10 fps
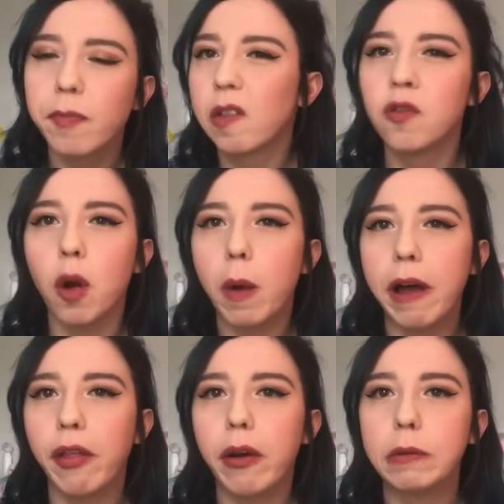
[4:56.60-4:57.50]
It's not what
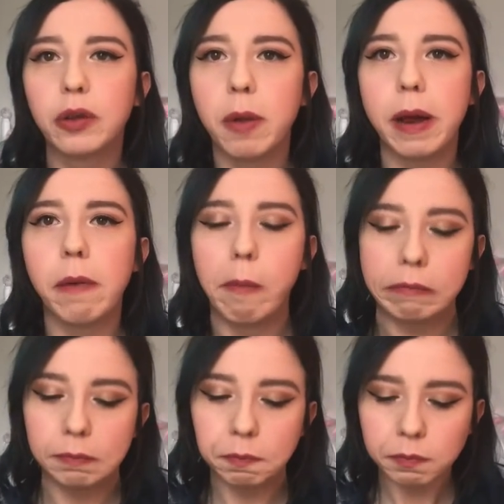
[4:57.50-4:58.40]
I thought it was going to be.
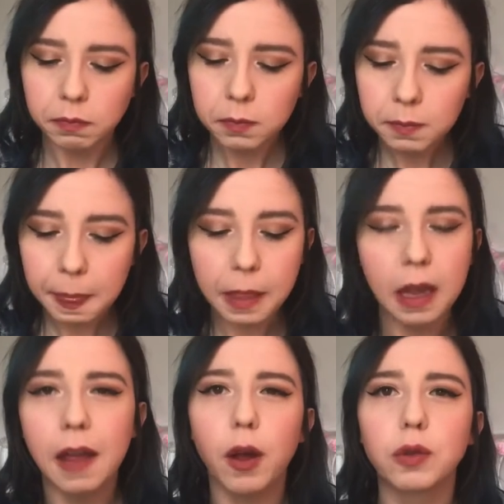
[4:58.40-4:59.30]

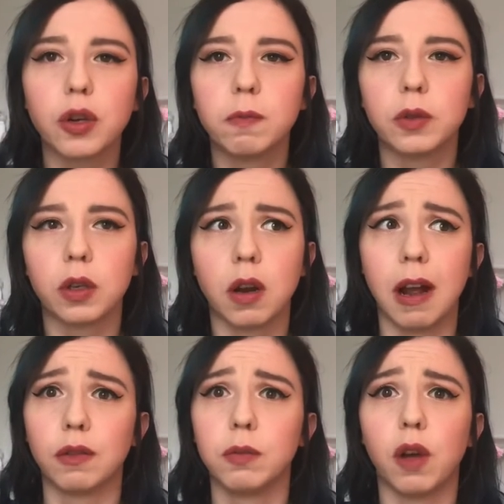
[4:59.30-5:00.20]
I thought it was gonna
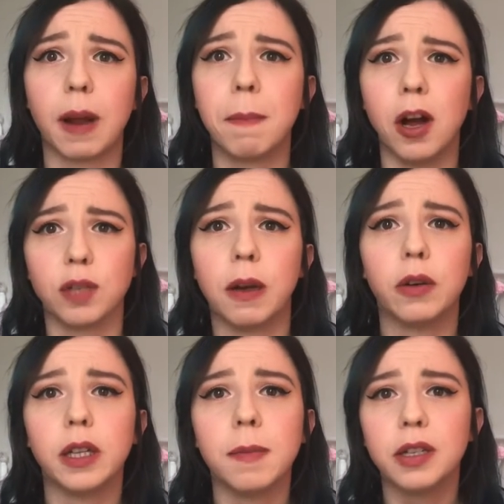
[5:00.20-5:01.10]
have some sort of like
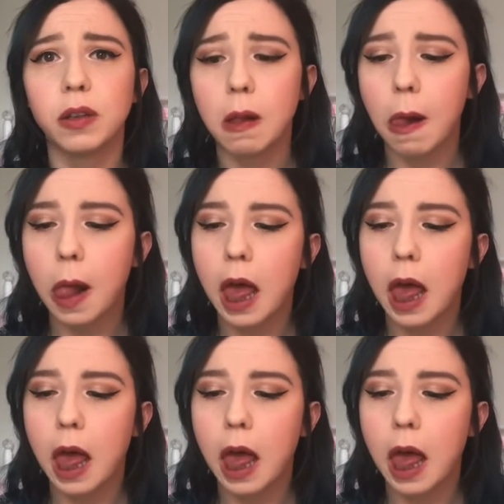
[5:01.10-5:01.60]
marshmallow in the middle.